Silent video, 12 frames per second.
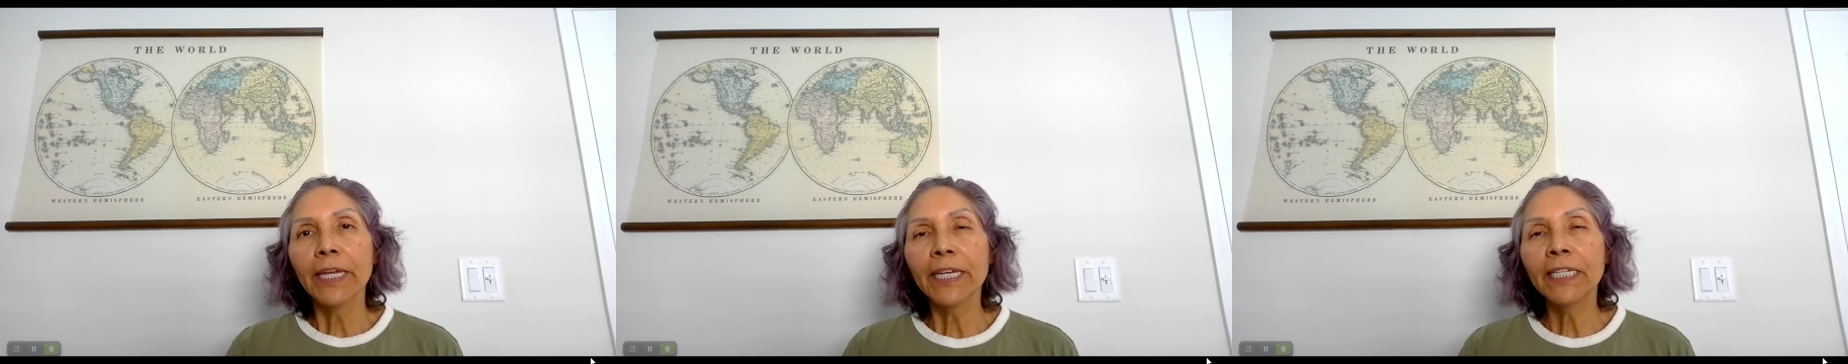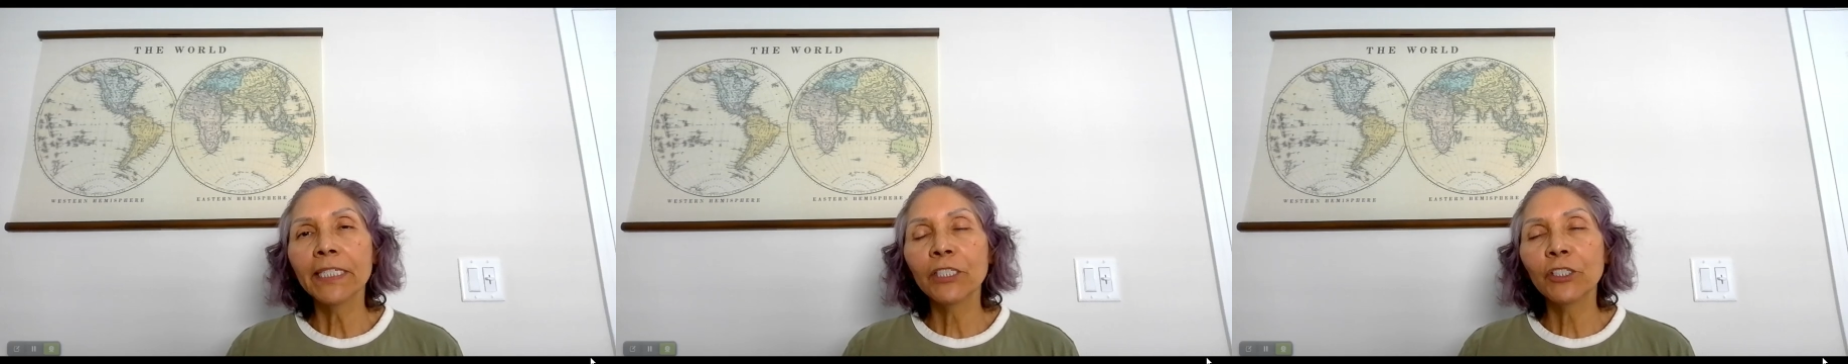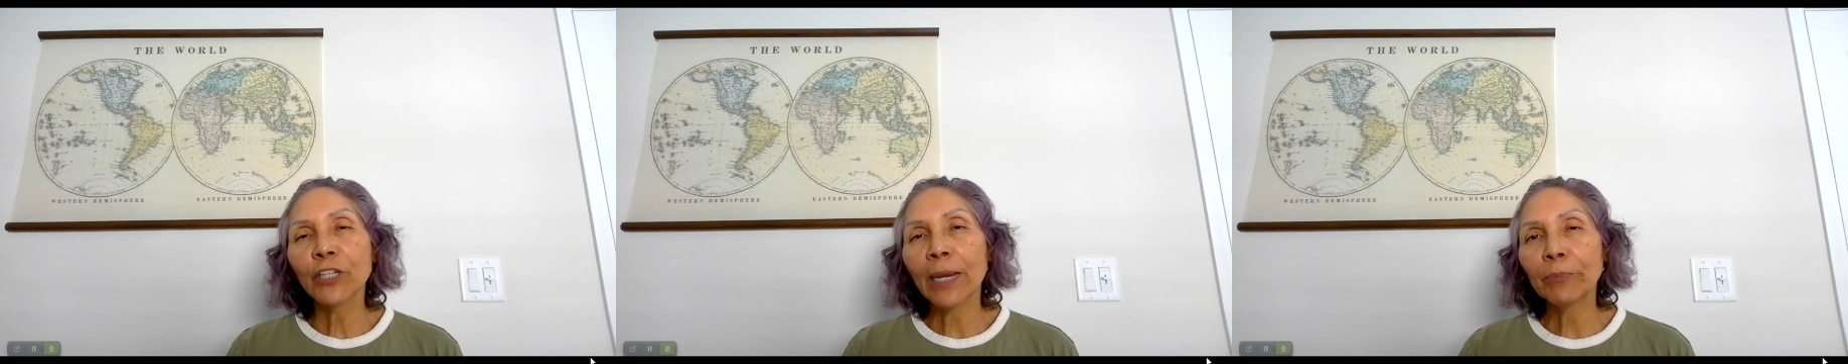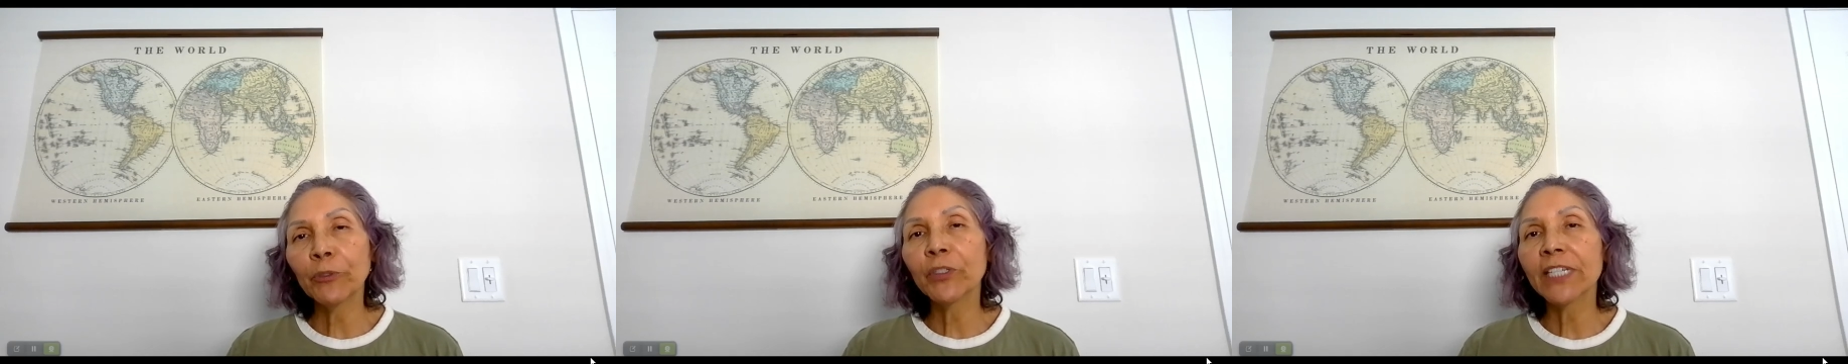In
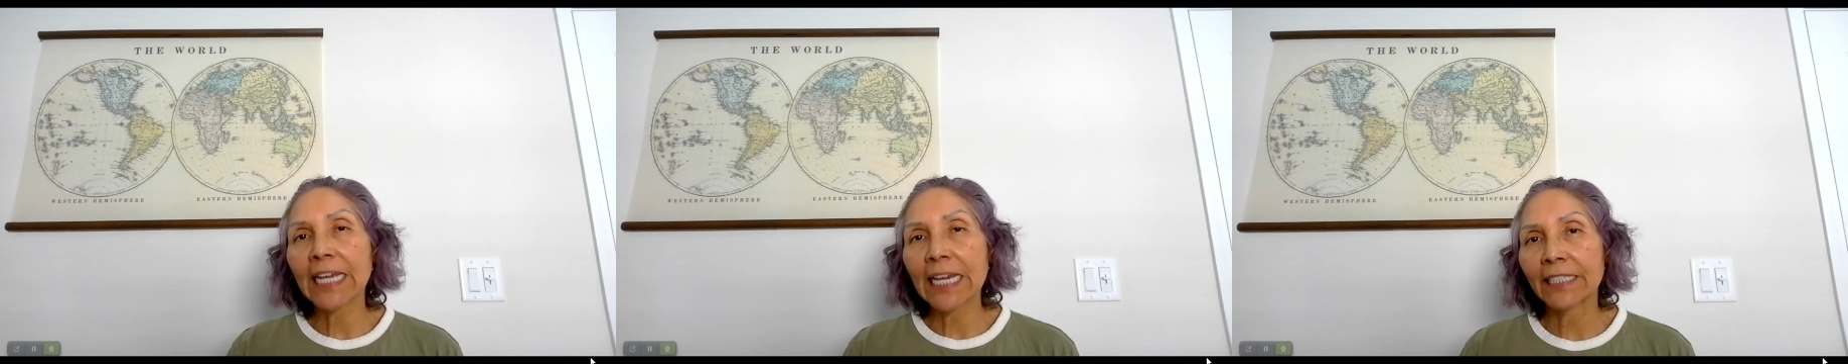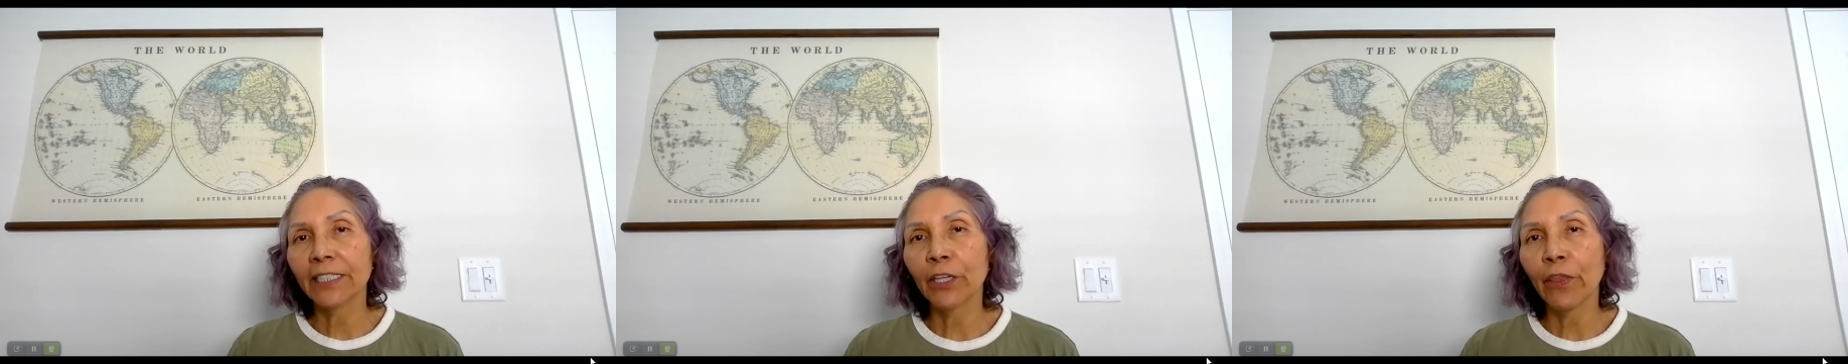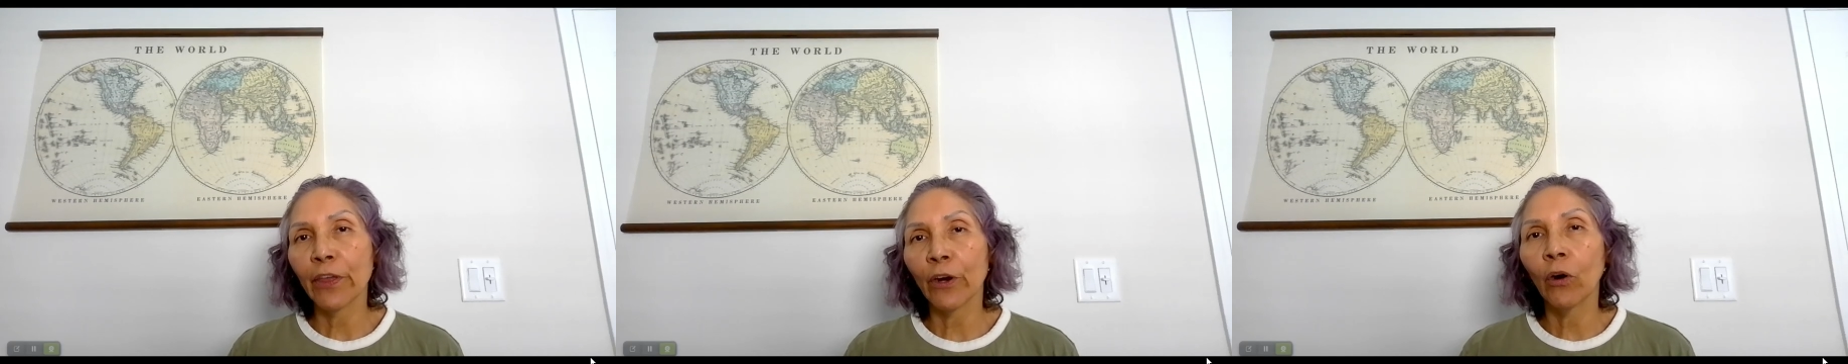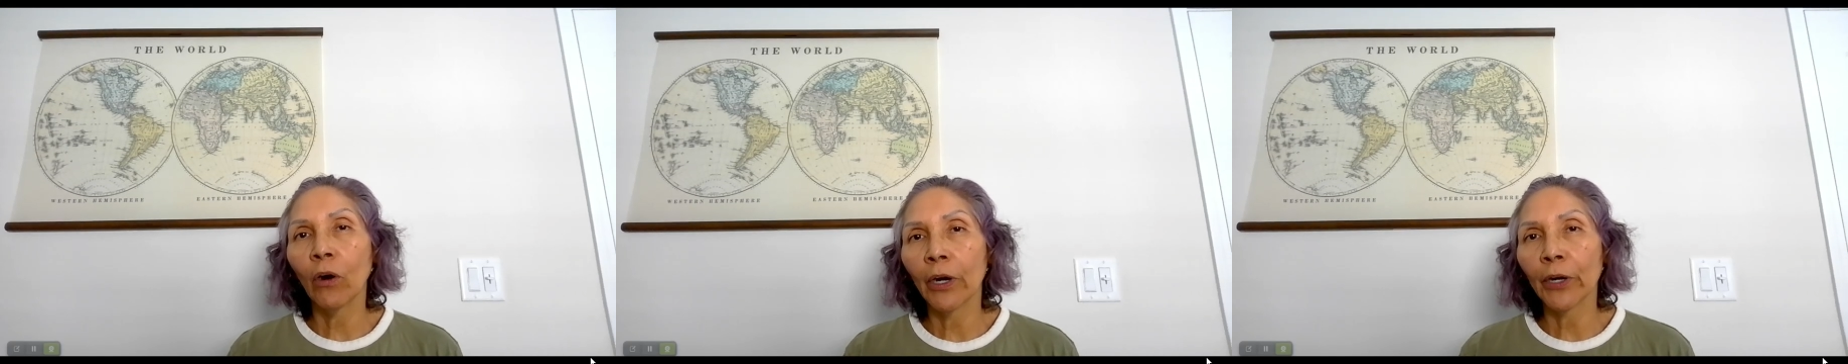Chapter 10,
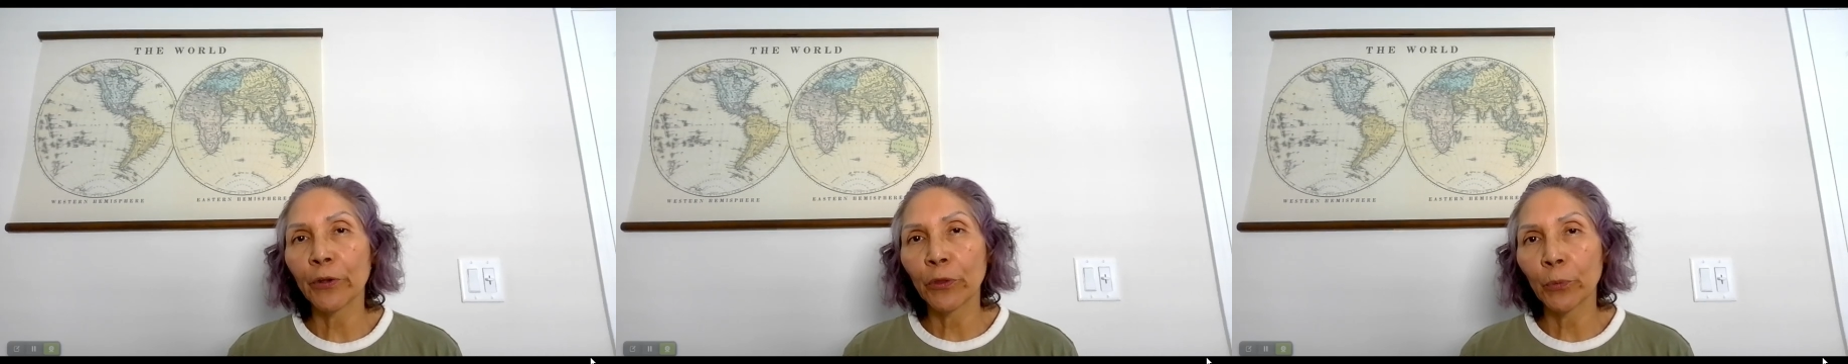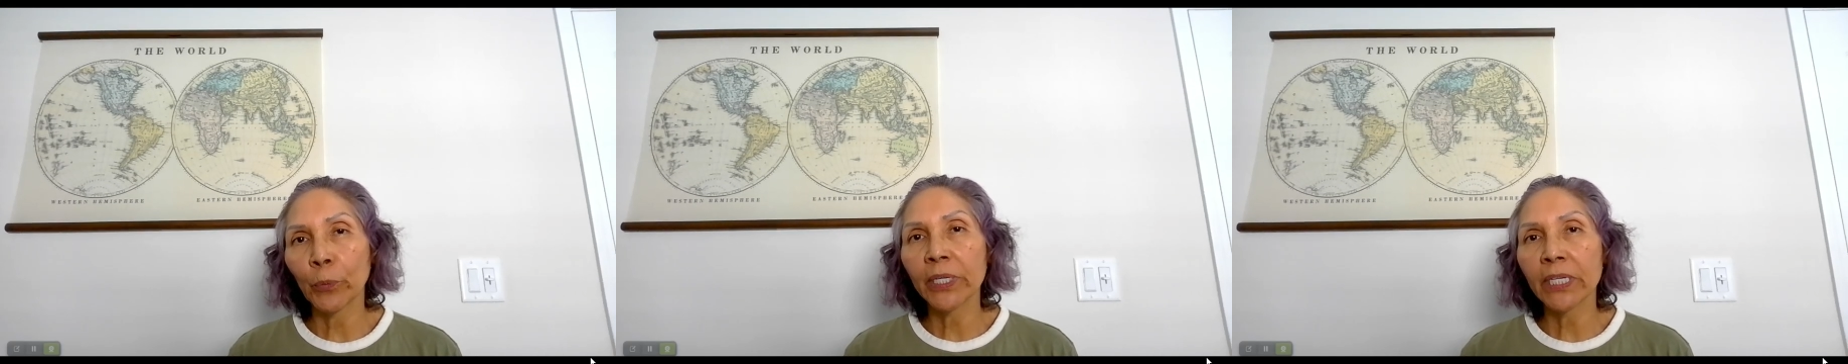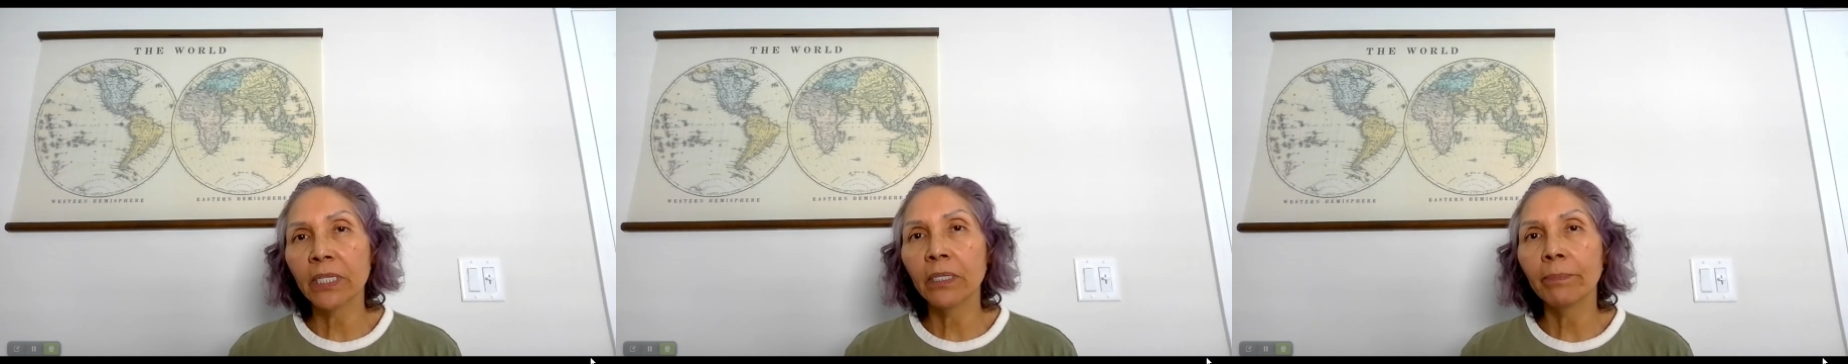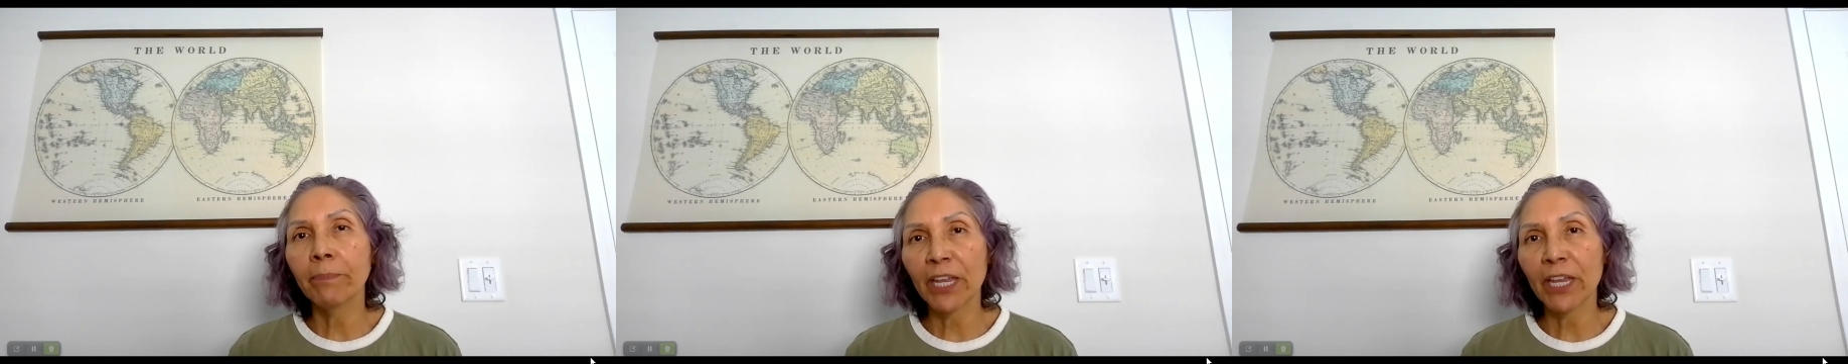there are three